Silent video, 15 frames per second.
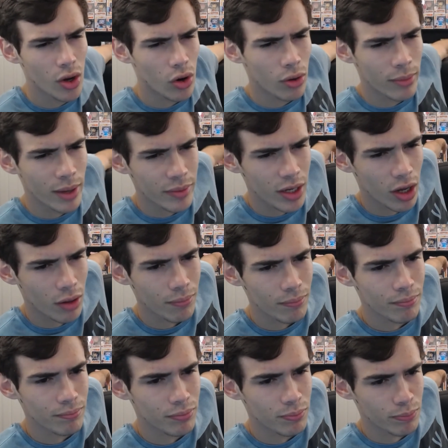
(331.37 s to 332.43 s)
Or maybe I'll
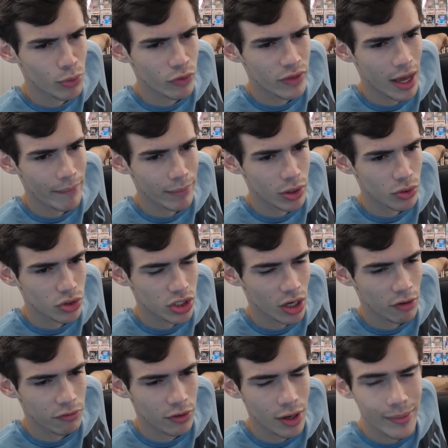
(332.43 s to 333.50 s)
move that middle
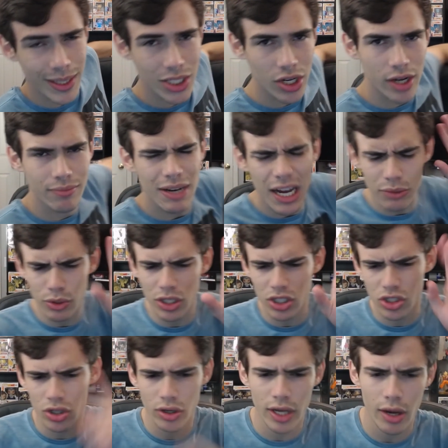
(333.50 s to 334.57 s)
shelf for MHA. Not really
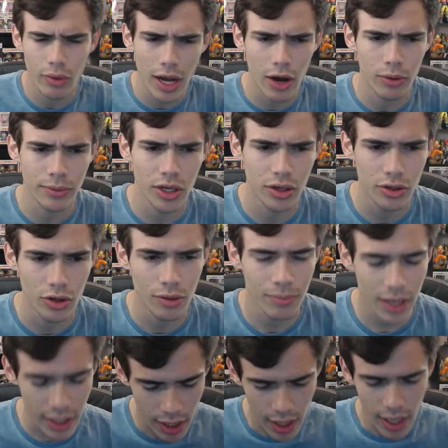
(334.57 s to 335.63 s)
sure yet how I'm going to do it.
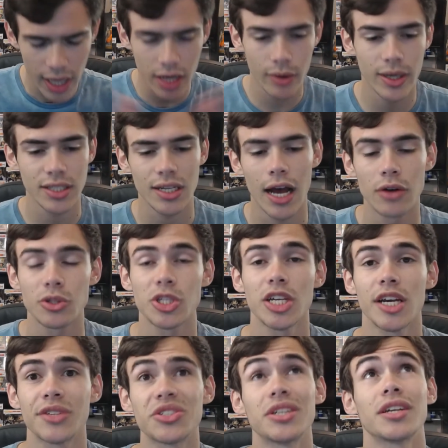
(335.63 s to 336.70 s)
But anyways, I'll see you
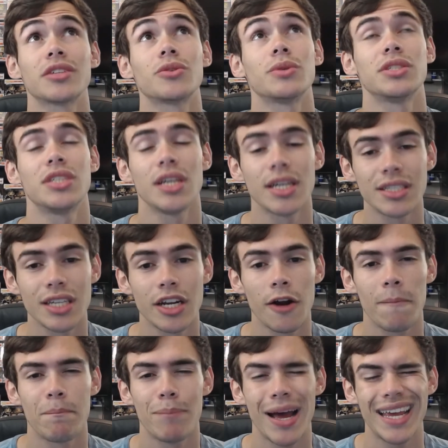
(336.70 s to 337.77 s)
guys in the next one. See you guys
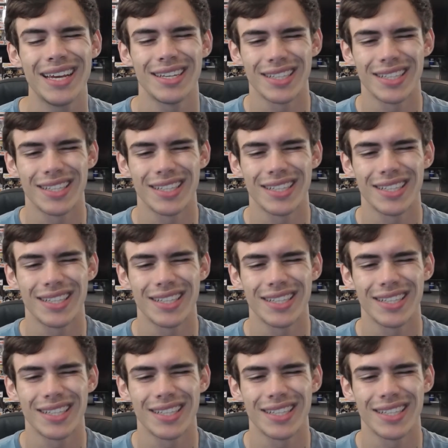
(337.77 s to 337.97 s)
later. Bye.